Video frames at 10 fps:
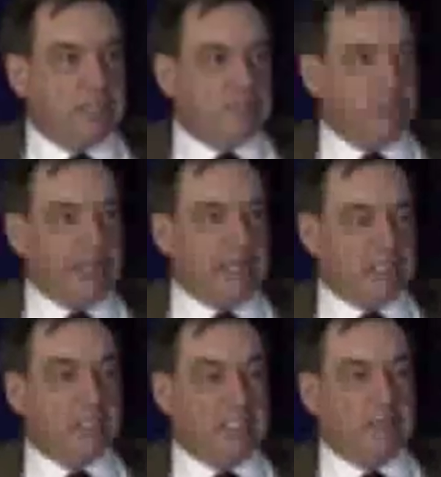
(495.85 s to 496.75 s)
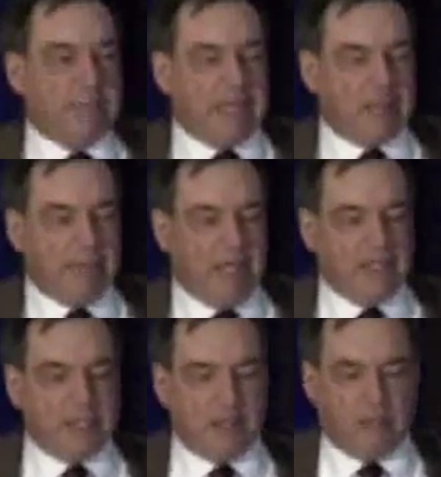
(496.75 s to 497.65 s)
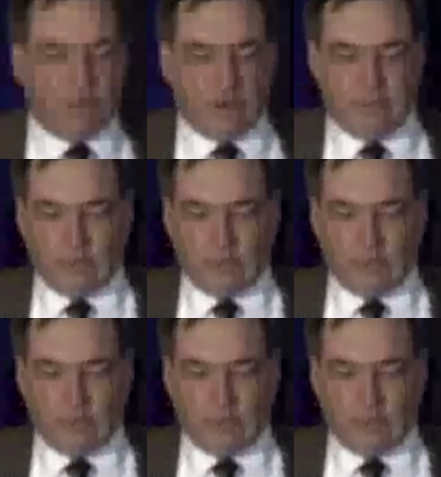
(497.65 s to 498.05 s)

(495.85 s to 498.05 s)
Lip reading: expand the balancing authority.